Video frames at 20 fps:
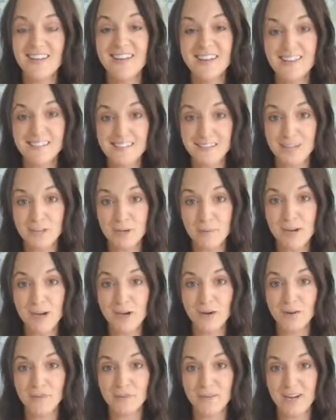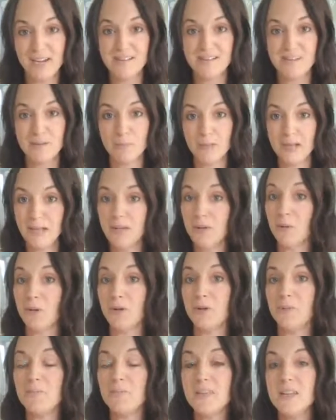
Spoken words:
Is in your mouth, right? Sublingual.